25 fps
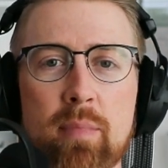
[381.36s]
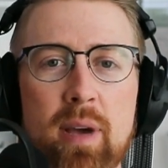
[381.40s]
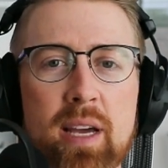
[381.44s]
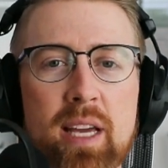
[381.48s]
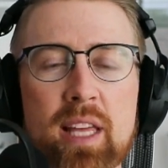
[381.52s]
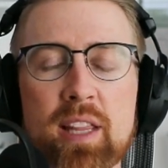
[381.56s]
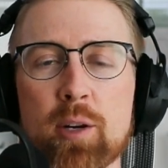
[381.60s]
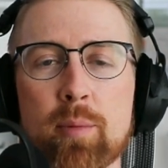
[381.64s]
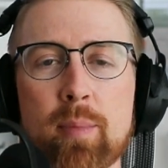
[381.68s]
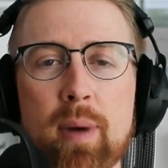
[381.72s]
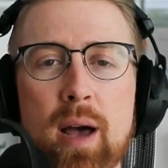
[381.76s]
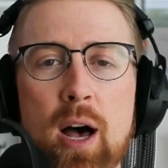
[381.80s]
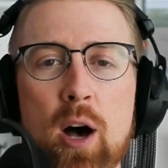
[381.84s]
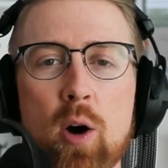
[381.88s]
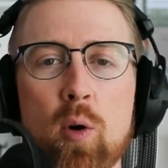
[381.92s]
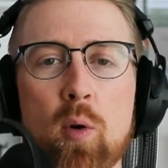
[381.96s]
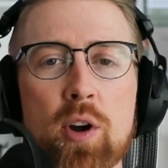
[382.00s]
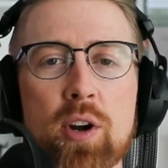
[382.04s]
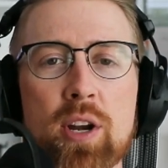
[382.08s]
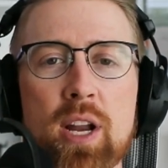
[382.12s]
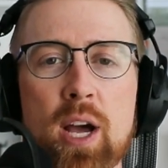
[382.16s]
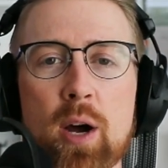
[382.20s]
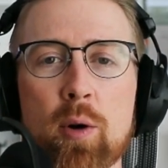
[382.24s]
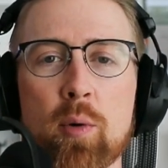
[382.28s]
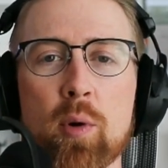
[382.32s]
making their
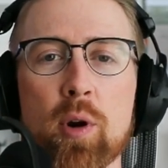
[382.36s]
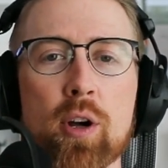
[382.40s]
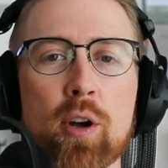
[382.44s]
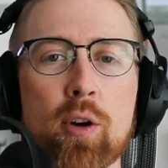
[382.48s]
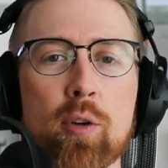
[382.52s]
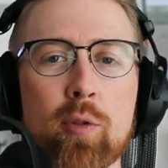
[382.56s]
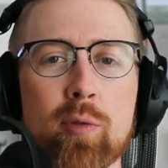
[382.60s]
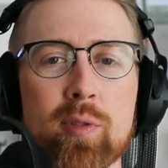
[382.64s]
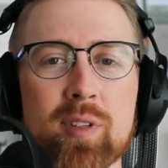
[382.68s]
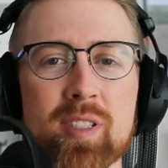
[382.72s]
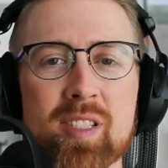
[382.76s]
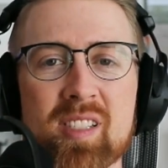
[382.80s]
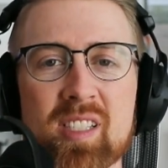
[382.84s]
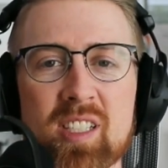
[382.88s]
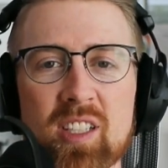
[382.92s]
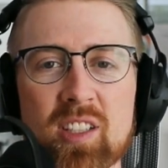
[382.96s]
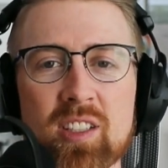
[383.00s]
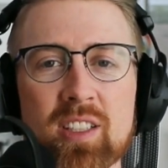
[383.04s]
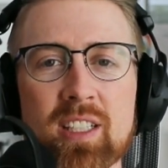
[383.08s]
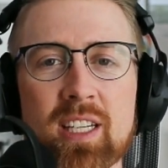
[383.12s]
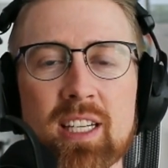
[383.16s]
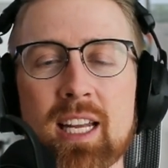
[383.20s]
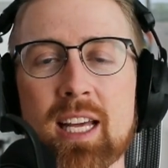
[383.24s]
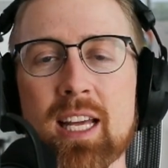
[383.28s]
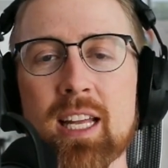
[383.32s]
malware network
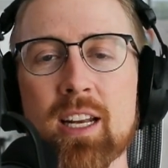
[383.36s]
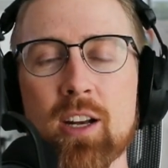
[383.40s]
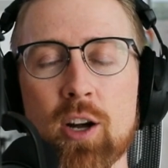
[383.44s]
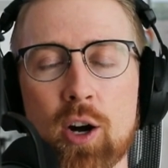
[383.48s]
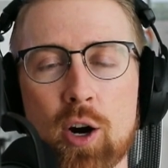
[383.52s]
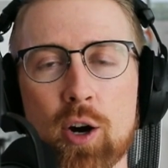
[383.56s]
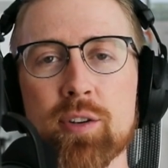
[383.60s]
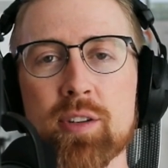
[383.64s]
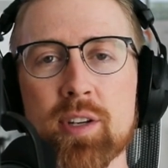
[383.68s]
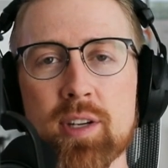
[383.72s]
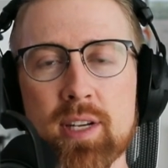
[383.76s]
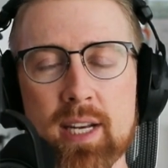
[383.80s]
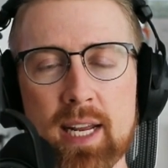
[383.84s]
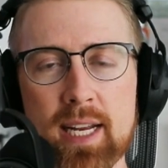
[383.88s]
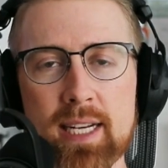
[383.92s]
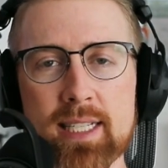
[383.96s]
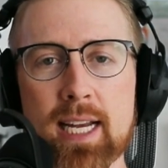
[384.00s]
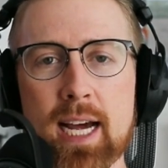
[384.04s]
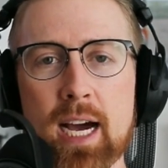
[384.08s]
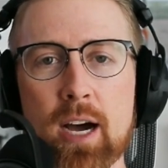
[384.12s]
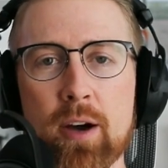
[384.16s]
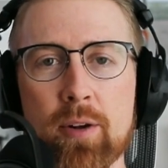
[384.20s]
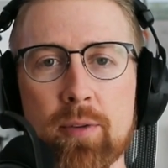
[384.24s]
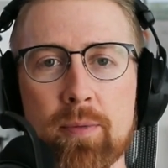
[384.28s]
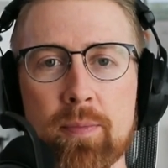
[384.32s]
resilient and hard to take
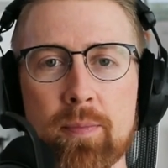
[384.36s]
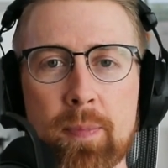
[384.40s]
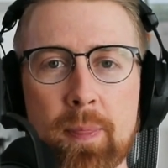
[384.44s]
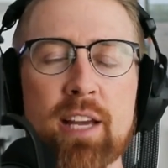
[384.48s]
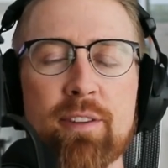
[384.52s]
down.